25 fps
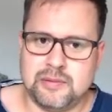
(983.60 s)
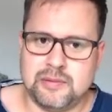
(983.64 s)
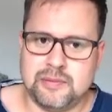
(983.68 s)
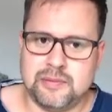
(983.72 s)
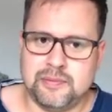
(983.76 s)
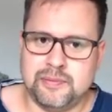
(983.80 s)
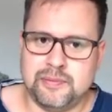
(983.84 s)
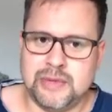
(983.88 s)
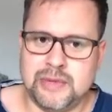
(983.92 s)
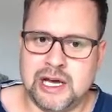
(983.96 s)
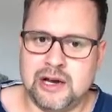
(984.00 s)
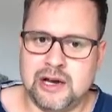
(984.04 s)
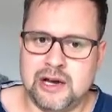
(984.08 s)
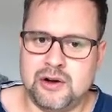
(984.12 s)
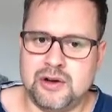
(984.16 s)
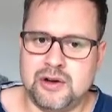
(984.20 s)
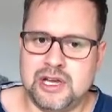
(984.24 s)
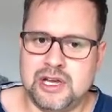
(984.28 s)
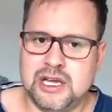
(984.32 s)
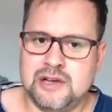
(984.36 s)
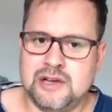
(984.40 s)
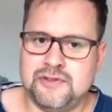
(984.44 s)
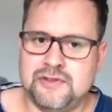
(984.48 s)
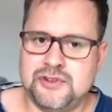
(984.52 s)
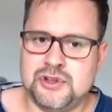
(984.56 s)
Now
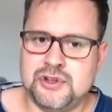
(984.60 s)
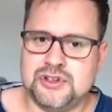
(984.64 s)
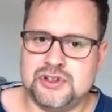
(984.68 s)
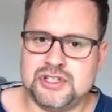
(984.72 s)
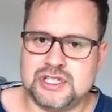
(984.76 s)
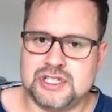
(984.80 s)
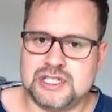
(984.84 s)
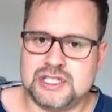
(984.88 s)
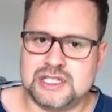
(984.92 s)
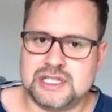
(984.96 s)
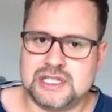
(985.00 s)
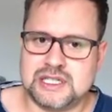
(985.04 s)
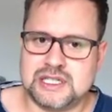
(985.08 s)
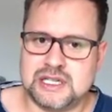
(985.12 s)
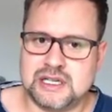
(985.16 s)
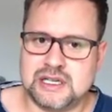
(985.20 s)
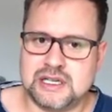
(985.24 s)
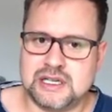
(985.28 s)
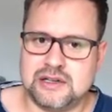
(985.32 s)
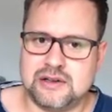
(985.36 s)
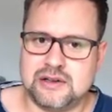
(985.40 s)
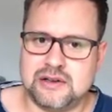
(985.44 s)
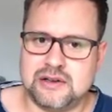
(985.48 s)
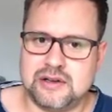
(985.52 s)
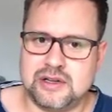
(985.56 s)
if you just
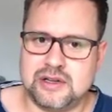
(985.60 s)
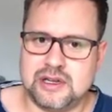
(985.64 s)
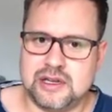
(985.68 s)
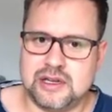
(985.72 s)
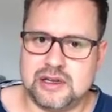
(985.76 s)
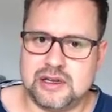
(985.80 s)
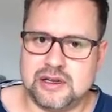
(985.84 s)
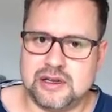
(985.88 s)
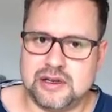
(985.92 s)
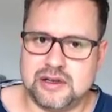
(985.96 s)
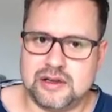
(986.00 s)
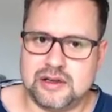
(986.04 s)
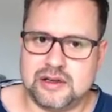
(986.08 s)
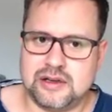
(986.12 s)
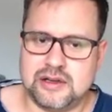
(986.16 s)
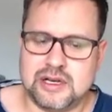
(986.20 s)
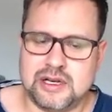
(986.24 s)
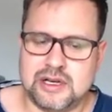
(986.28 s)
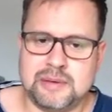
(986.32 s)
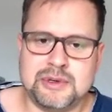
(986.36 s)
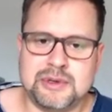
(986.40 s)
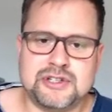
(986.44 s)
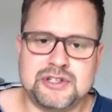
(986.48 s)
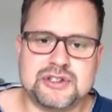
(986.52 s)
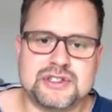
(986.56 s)

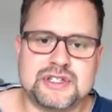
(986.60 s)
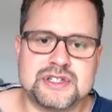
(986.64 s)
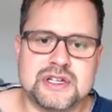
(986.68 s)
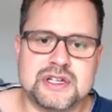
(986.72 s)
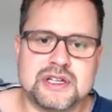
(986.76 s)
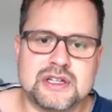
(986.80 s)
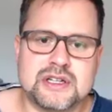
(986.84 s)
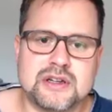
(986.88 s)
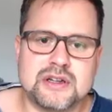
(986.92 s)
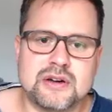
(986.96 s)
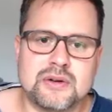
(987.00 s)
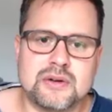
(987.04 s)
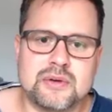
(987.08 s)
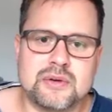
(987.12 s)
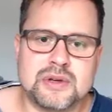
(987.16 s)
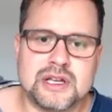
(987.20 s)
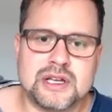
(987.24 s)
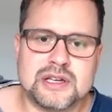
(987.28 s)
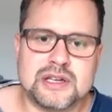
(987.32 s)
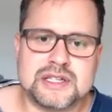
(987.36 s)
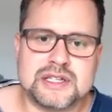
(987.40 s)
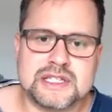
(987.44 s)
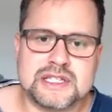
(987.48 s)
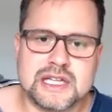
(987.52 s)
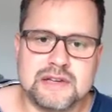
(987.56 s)
let me just
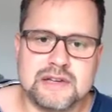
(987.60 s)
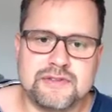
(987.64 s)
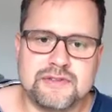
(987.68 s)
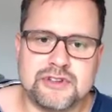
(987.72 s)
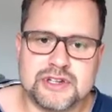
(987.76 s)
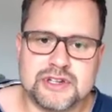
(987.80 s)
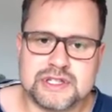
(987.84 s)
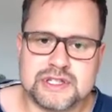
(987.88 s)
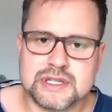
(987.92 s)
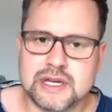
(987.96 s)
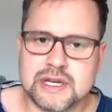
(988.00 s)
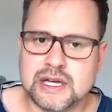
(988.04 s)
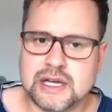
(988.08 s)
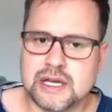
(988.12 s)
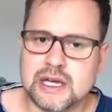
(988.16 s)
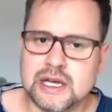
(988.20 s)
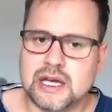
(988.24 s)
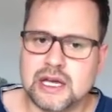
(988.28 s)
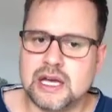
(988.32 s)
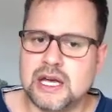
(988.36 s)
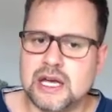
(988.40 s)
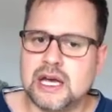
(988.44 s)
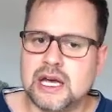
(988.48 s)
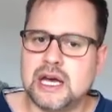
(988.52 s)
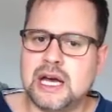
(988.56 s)
save this.
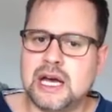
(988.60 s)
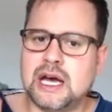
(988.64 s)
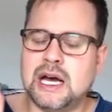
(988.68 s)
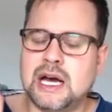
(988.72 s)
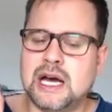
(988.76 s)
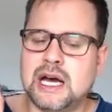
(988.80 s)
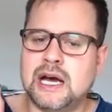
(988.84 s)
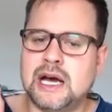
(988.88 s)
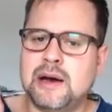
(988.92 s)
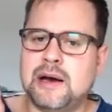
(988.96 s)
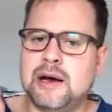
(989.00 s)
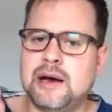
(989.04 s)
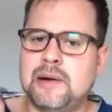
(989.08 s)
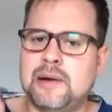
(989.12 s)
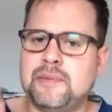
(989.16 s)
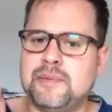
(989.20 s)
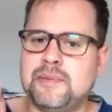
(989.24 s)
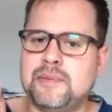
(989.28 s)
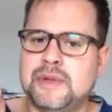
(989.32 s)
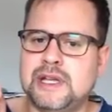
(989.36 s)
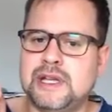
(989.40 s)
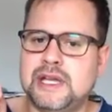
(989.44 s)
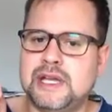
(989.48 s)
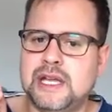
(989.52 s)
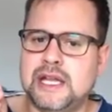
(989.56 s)

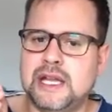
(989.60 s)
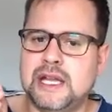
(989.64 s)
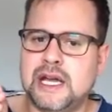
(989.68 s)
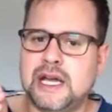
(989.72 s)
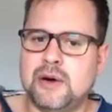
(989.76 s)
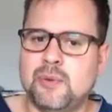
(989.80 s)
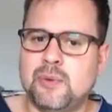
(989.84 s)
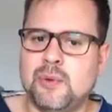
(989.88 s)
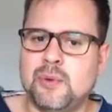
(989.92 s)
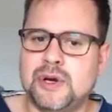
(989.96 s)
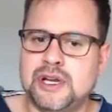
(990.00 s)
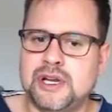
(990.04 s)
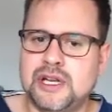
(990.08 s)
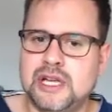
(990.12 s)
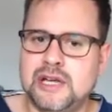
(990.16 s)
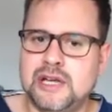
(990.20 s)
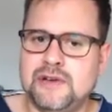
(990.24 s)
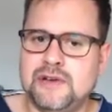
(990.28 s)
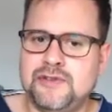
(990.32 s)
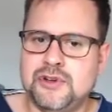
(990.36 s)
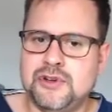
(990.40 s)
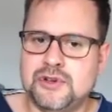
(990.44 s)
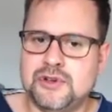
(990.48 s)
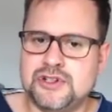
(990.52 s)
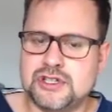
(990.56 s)
Now what
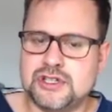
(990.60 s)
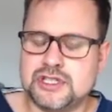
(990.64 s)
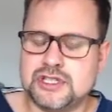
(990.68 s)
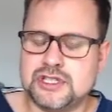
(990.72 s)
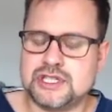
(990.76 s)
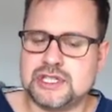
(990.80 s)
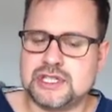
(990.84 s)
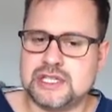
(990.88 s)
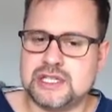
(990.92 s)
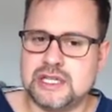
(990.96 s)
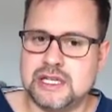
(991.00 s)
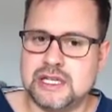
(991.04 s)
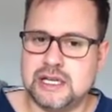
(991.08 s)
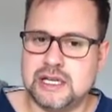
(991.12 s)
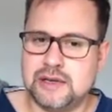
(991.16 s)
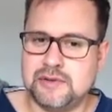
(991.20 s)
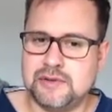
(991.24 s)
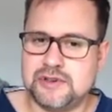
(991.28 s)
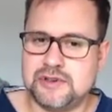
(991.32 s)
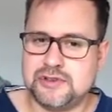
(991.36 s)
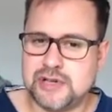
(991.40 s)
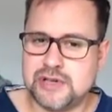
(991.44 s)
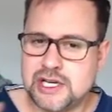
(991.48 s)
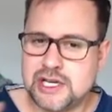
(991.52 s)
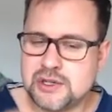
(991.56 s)
if you just
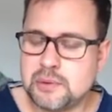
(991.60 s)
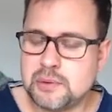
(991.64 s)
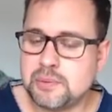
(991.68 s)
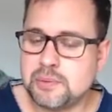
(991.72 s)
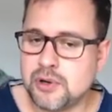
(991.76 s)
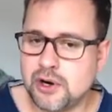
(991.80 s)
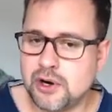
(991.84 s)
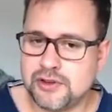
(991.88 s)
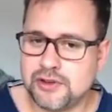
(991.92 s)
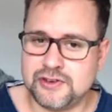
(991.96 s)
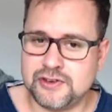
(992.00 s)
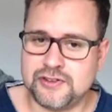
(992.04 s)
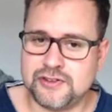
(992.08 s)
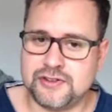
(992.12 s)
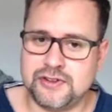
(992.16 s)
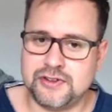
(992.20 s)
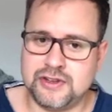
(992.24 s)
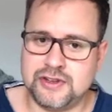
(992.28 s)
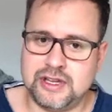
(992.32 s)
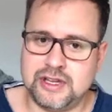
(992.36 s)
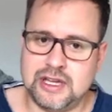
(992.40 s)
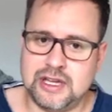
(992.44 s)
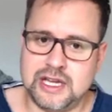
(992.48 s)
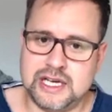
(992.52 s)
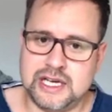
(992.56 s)
try to import this
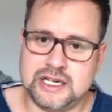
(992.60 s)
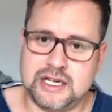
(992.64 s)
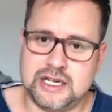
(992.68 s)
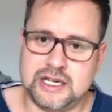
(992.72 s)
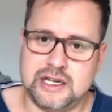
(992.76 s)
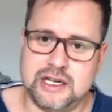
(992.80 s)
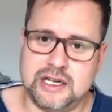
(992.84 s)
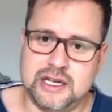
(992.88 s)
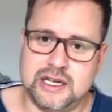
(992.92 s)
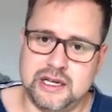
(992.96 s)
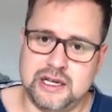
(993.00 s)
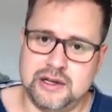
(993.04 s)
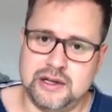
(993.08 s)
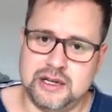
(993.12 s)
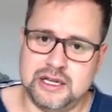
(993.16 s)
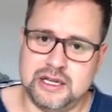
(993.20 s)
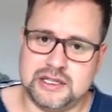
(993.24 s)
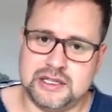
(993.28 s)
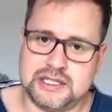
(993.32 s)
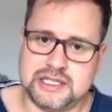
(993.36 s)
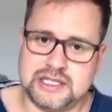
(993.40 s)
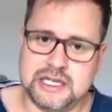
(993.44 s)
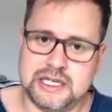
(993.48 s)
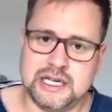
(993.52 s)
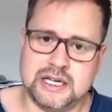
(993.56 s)
data
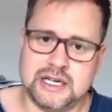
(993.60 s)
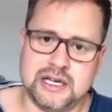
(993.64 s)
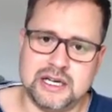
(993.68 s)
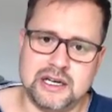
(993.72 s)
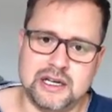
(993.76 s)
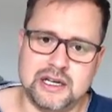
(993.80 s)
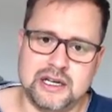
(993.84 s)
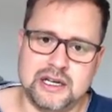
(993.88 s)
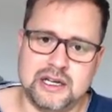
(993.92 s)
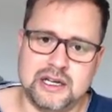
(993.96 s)
in Stata,